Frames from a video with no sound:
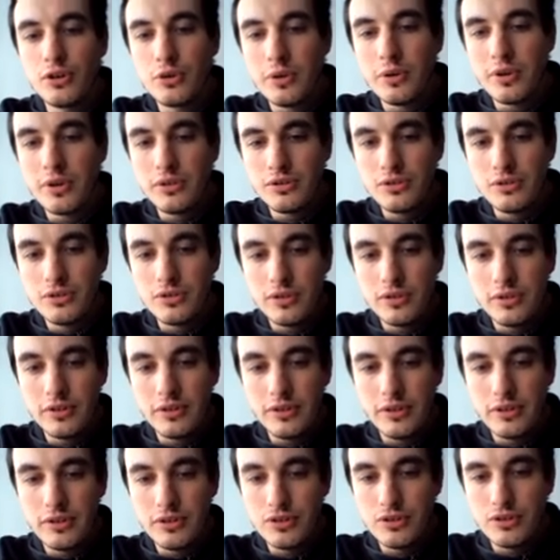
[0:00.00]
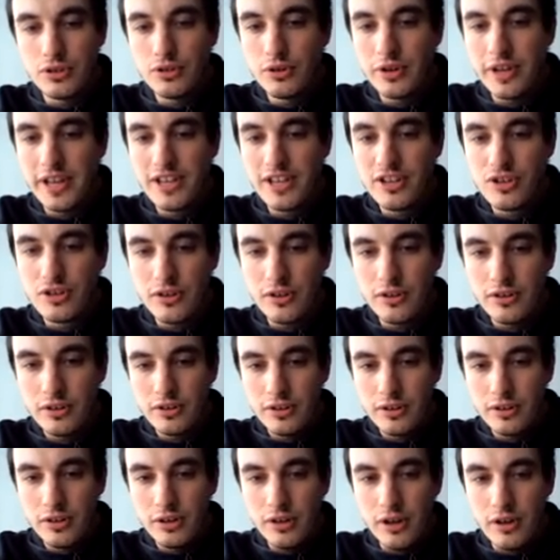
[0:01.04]
the knowledge
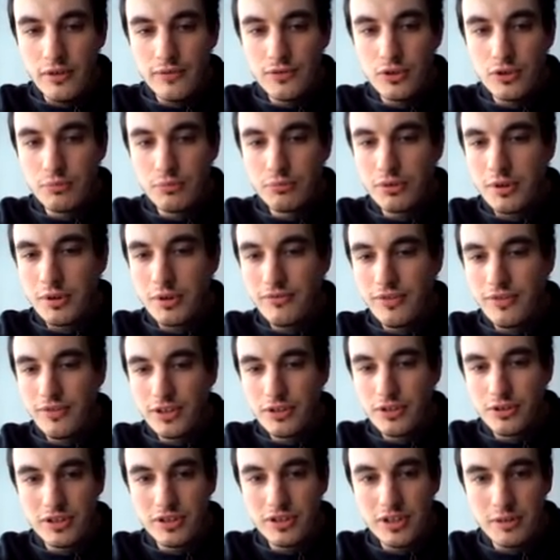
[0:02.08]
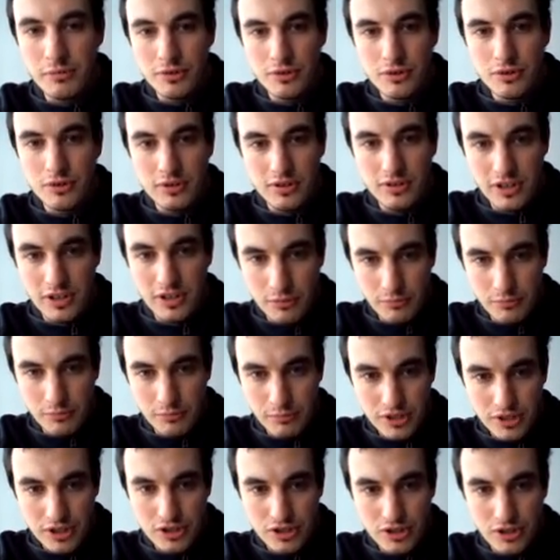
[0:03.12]
of the prime factor
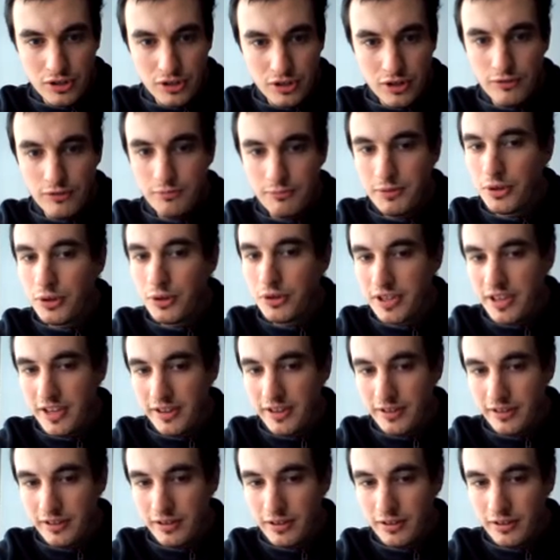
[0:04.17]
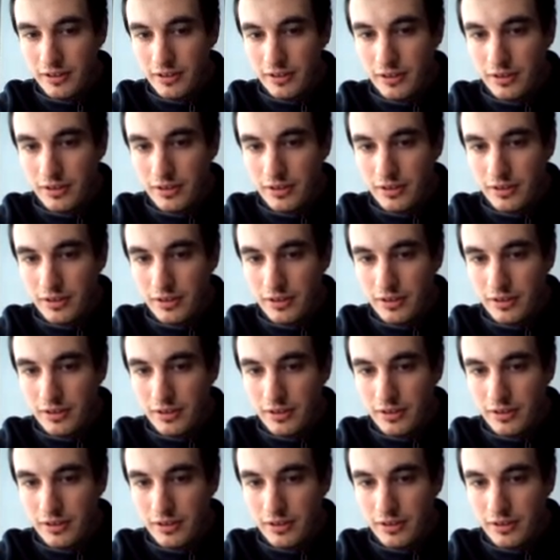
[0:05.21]
decomposition of POK.